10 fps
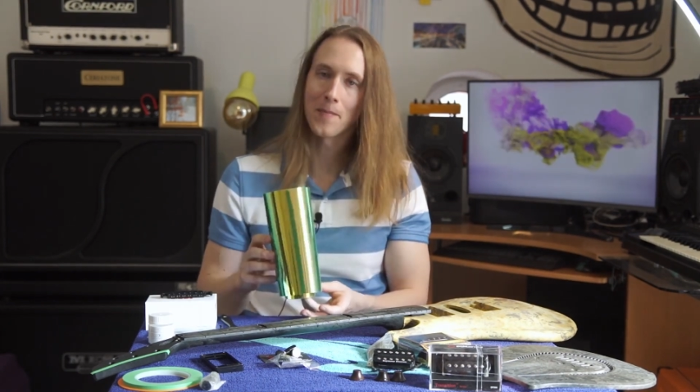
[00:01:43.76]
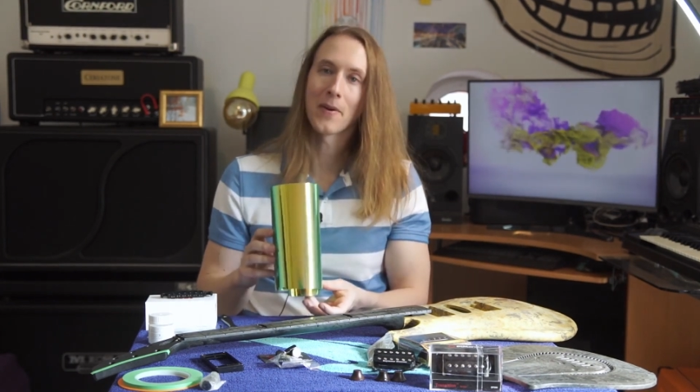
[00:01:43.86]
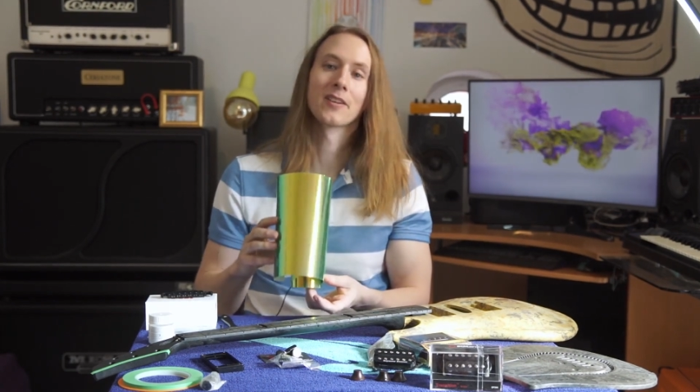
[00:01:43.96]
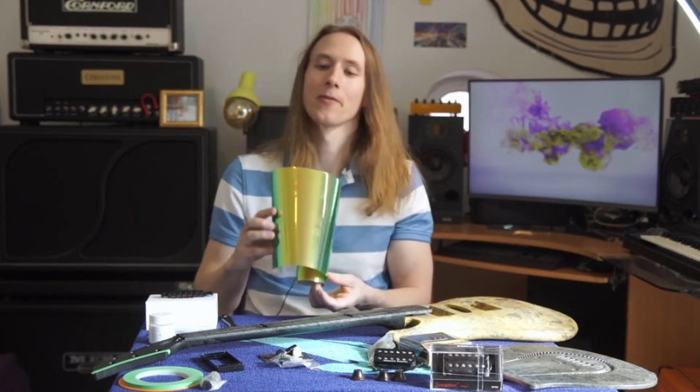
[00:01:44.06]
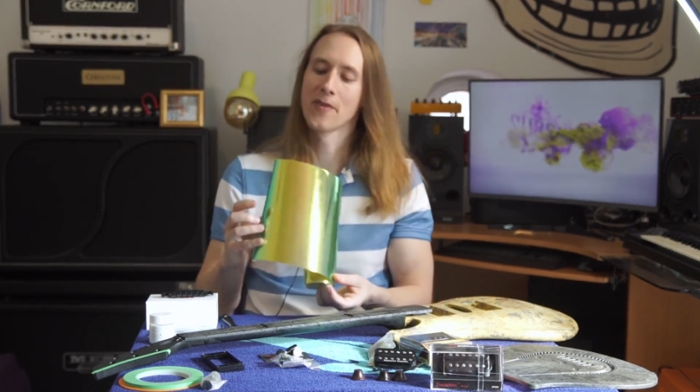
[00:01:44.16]

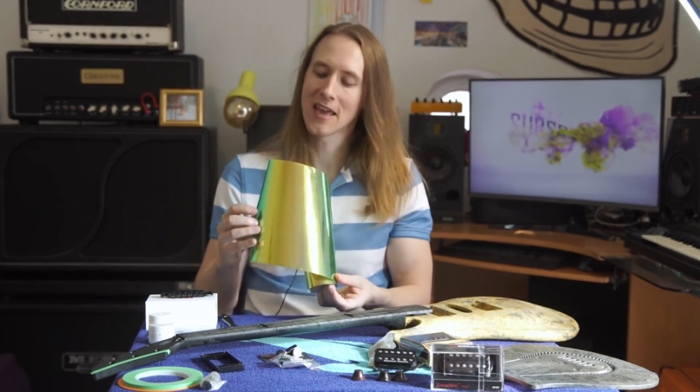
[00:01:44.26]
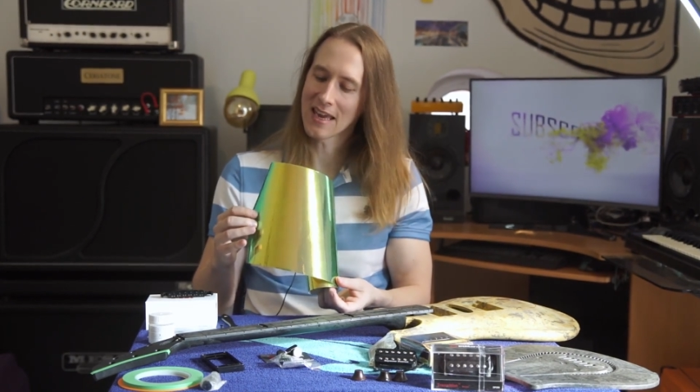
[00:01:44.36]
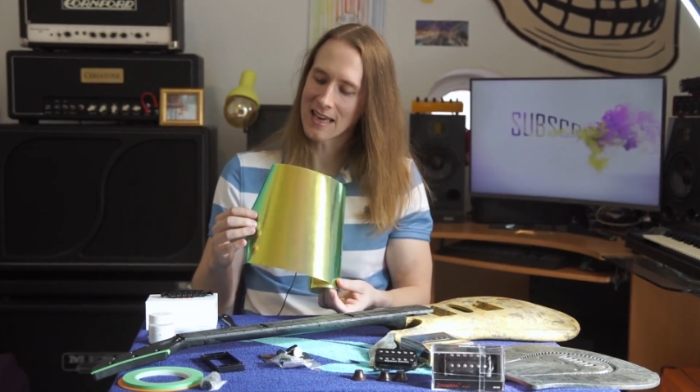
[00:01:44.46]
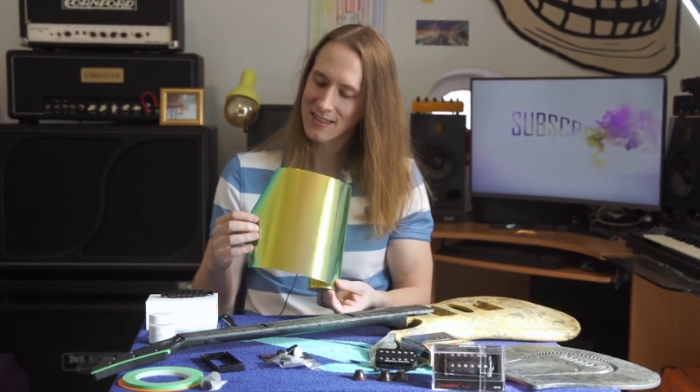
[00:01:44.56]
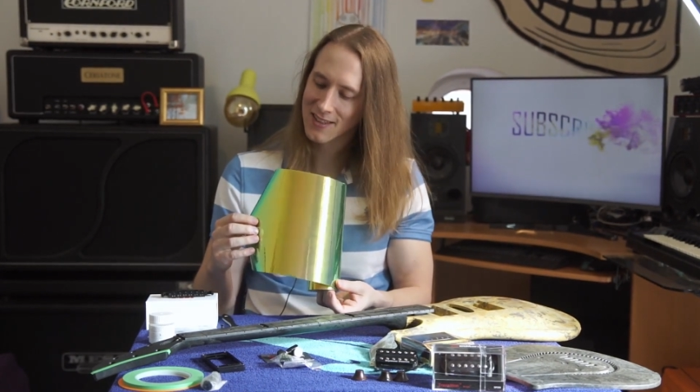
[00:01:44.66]
but the thing
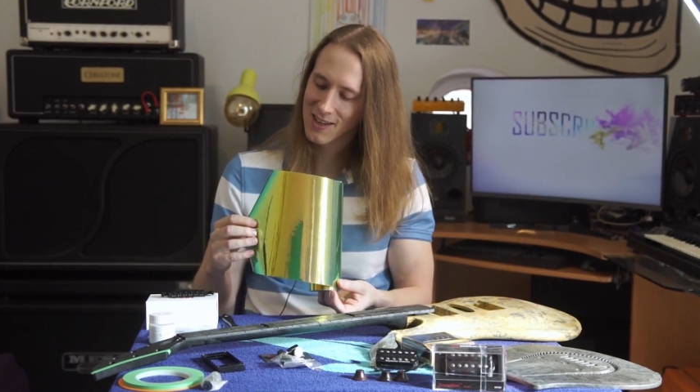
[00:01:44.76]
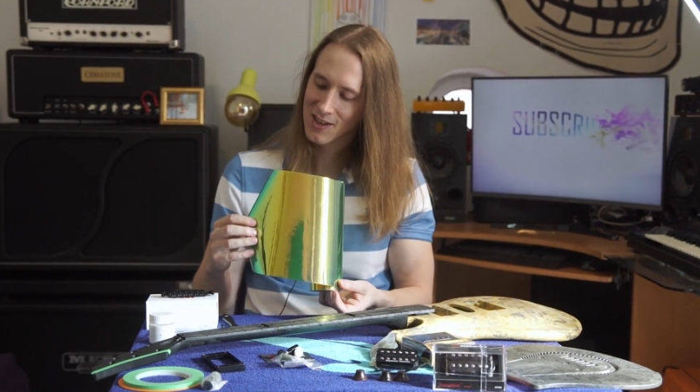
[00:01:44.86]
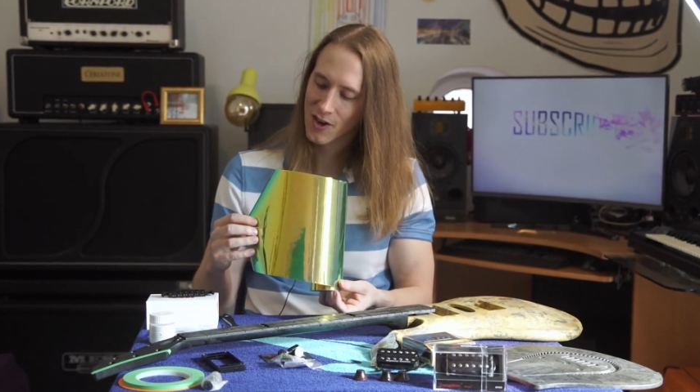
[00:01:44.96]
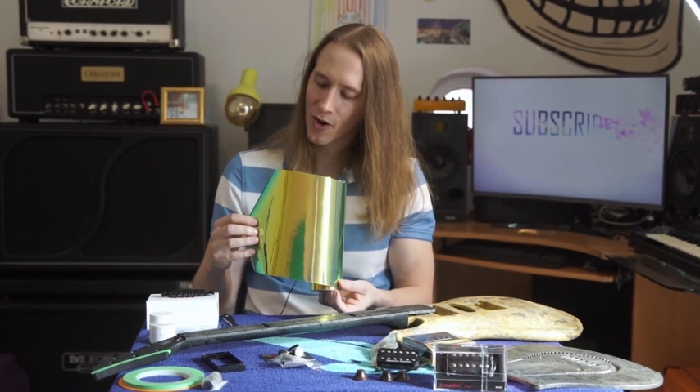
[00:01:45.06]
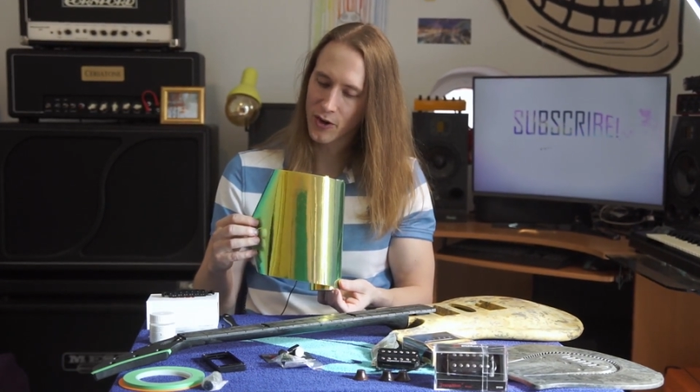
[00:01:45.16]
is,
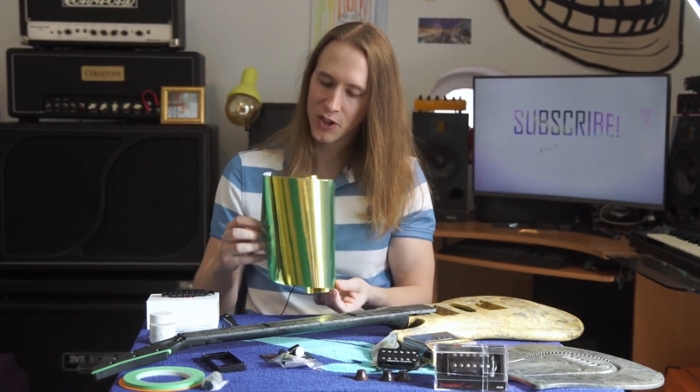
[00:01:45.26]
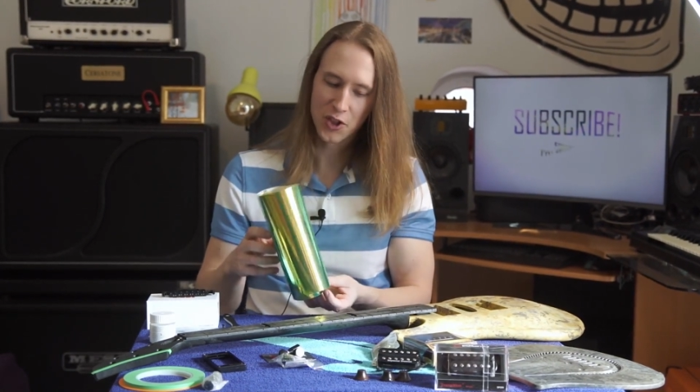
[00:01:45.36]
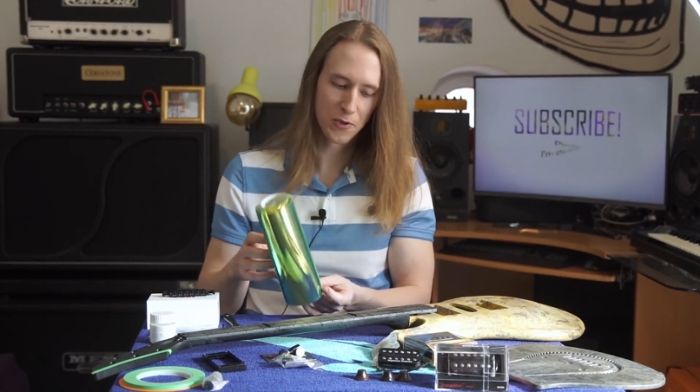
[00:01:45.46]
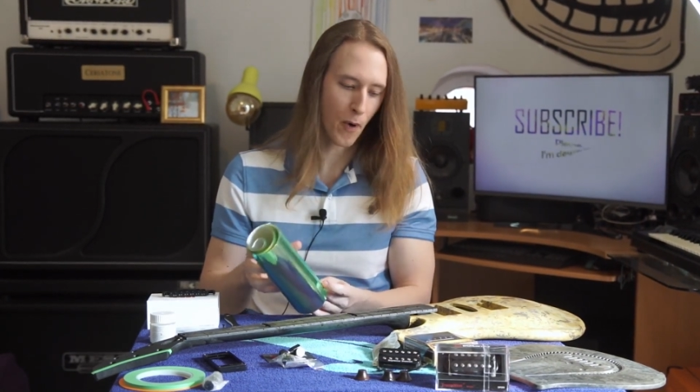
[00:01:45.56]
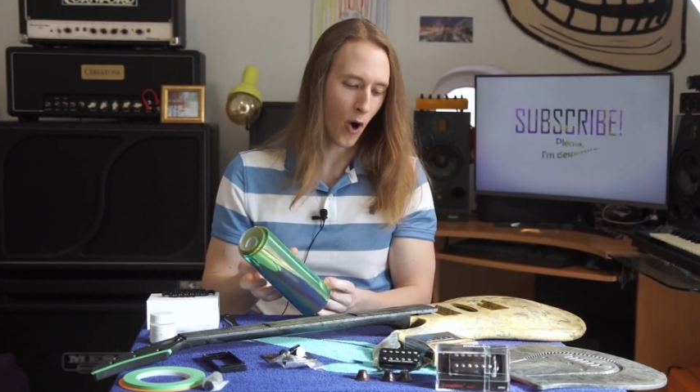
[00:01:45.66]
on a
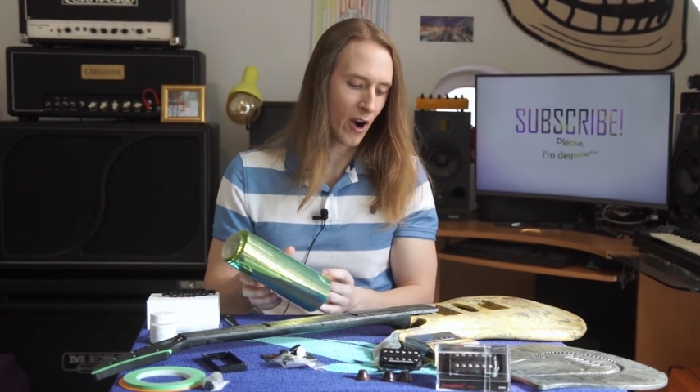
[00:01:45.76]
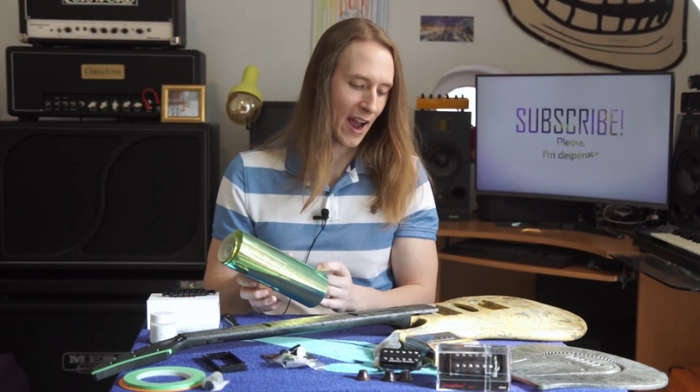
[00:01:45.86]
small